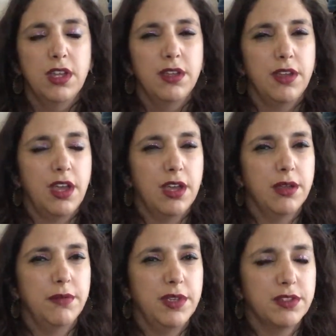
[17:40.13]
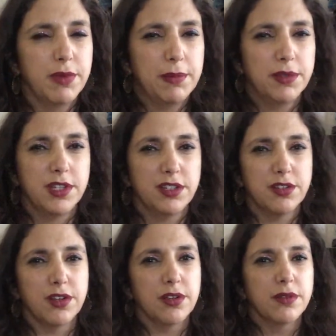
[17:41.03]
It's my
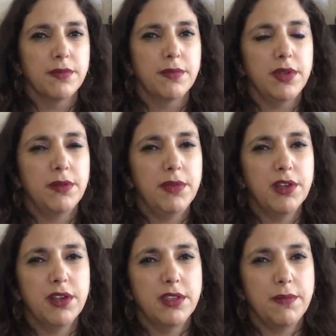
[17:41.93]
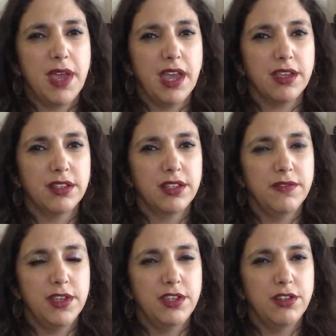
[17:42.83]
protector. Put a mirror on the back,
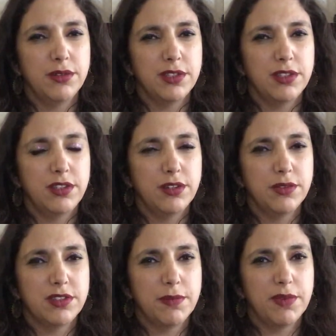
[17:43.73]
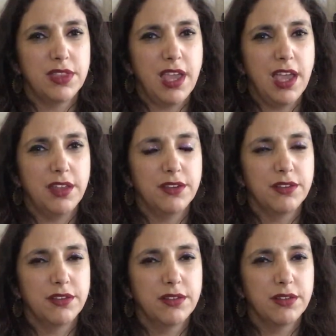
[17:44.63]
Olivia. You know what's up with that.
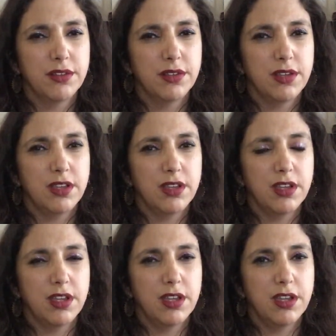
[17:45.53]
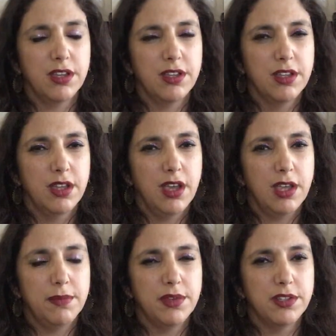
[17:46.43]

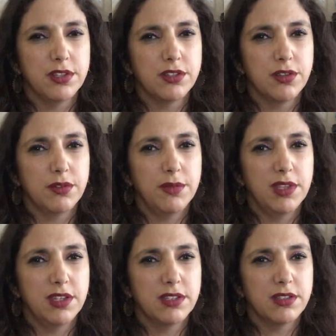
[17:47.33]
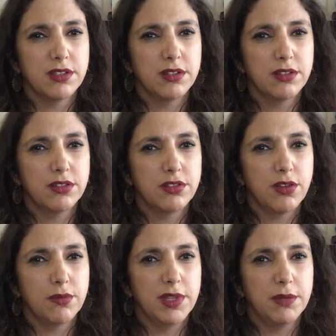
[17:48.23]
High Priestess showed me this.
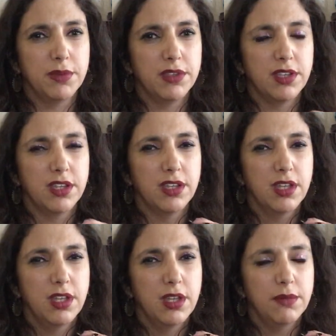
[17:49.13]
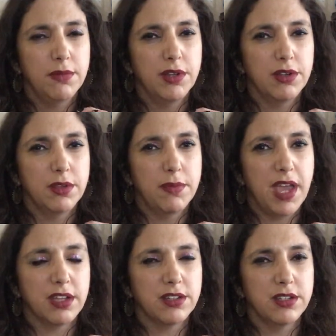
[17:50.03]
Told me to put the mirror on the
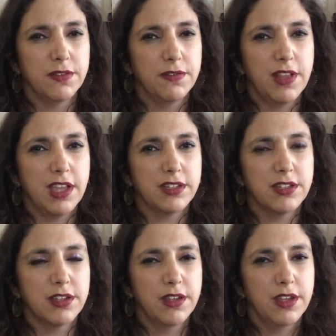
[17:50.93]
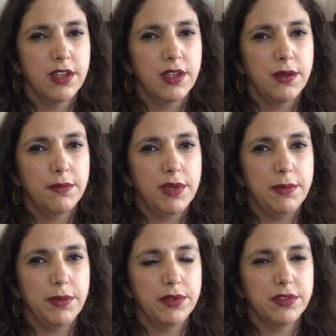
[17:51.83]
back to deflect
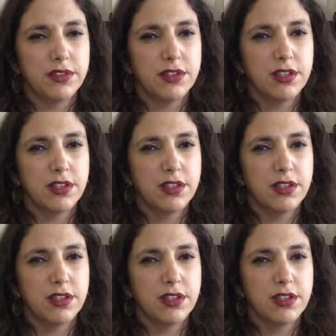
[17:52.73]
people's